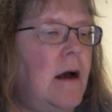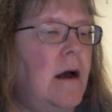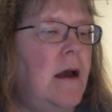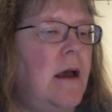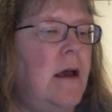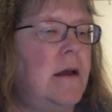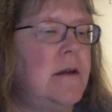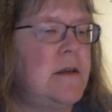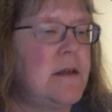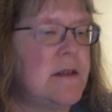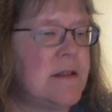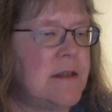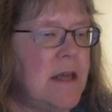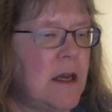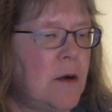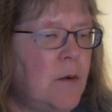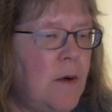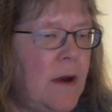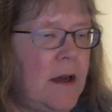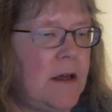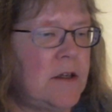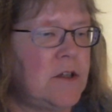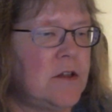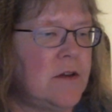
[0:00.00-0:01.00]
And to
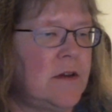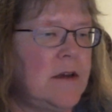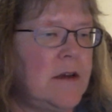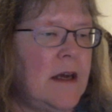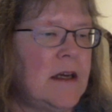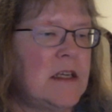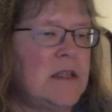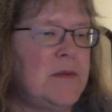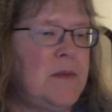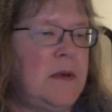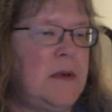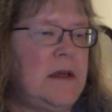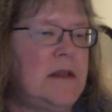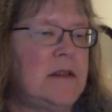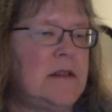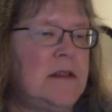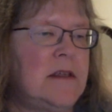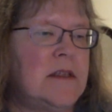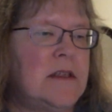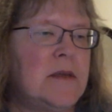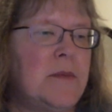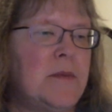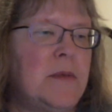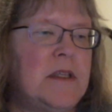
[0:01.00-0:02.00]
segue into the next piece,
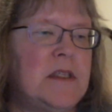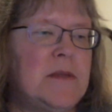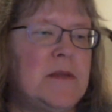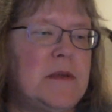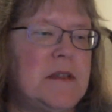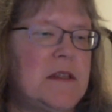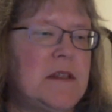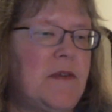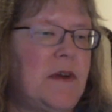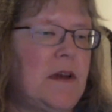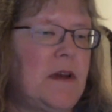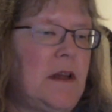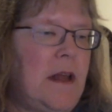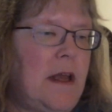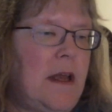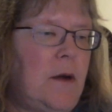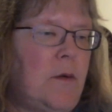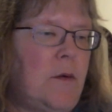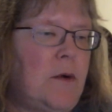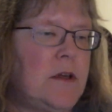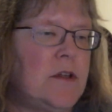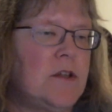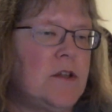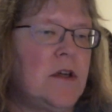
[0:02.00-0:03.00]
discipline-specific
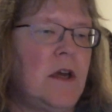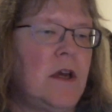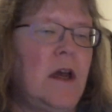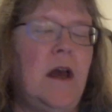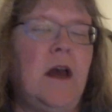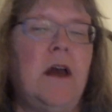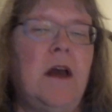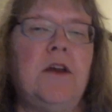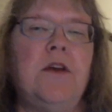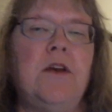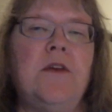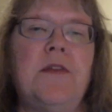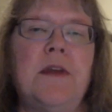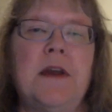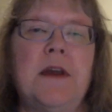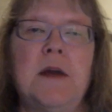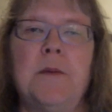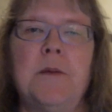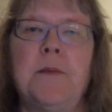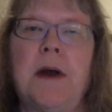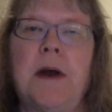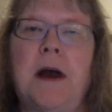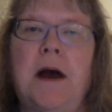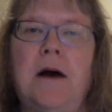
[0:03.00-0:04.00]
language. You think
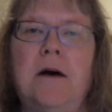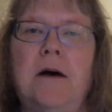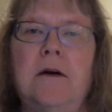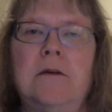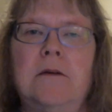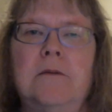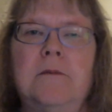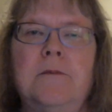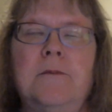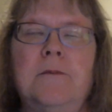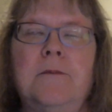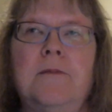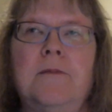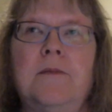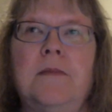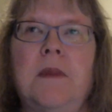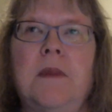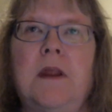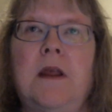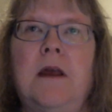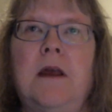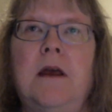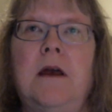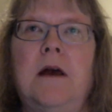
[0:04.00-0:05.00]
about,
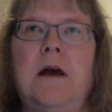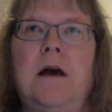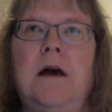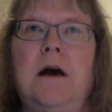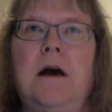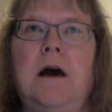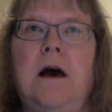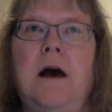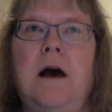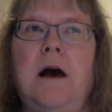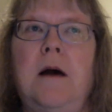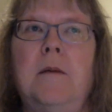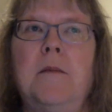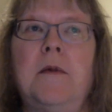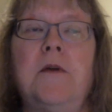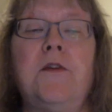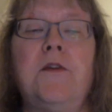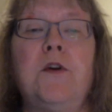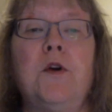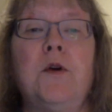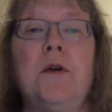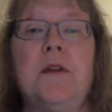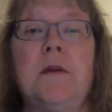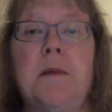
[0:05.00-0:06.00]
if
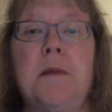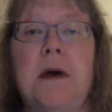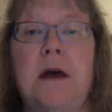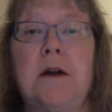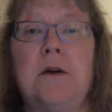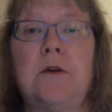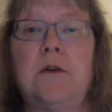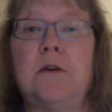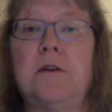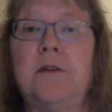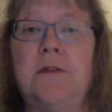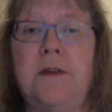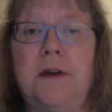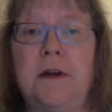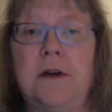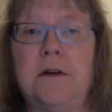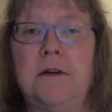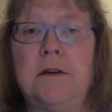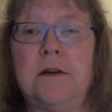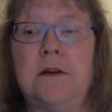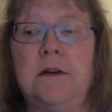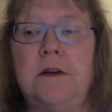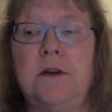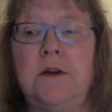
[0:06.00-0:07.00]
you're in the medical
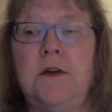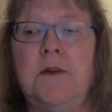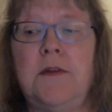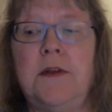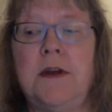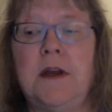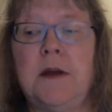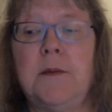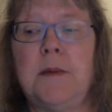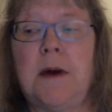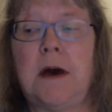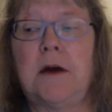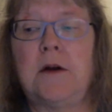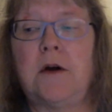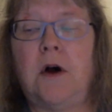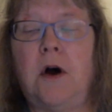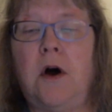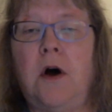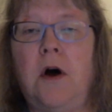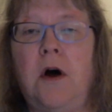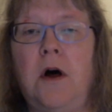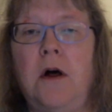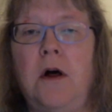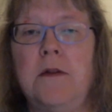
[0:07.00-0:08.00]
field, you think about
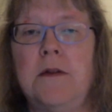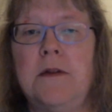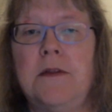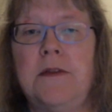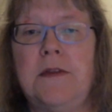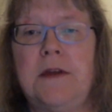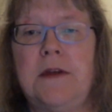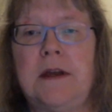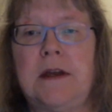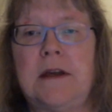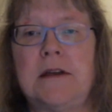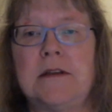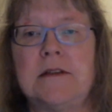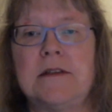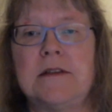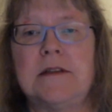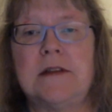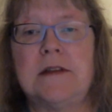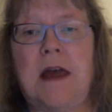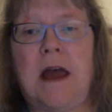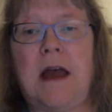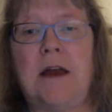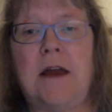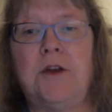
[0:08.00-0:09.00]
all the things
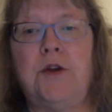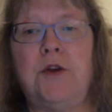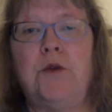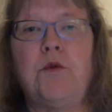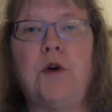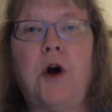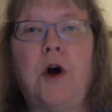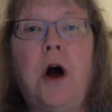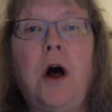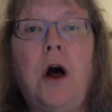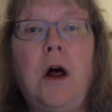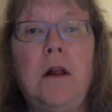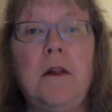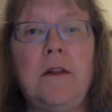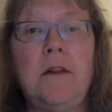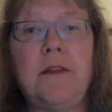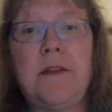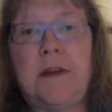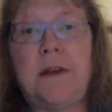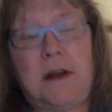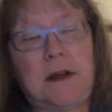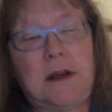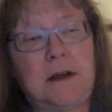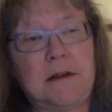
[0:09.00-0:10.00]
that you call
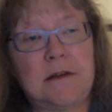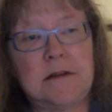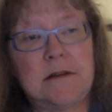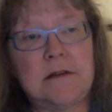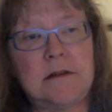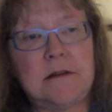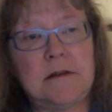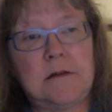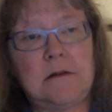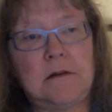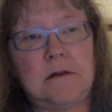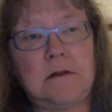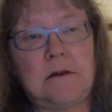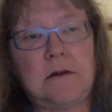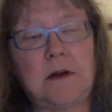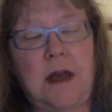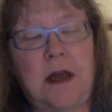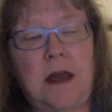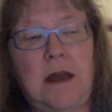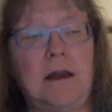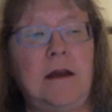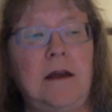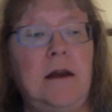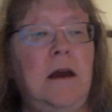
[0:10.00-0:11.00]
things,
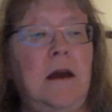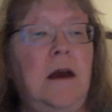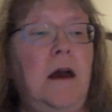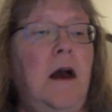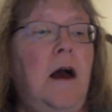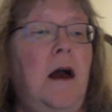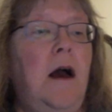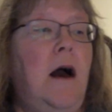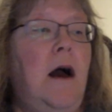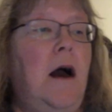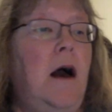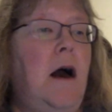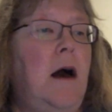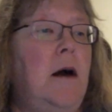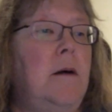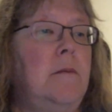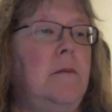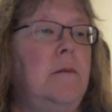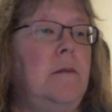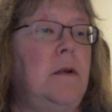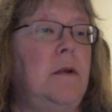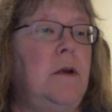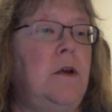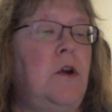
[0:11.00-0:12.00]
okay?
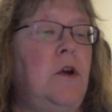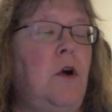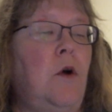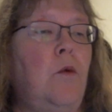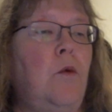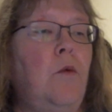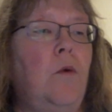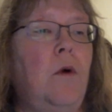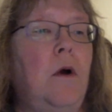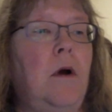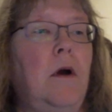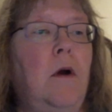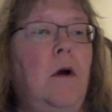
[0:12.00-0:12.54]
You know,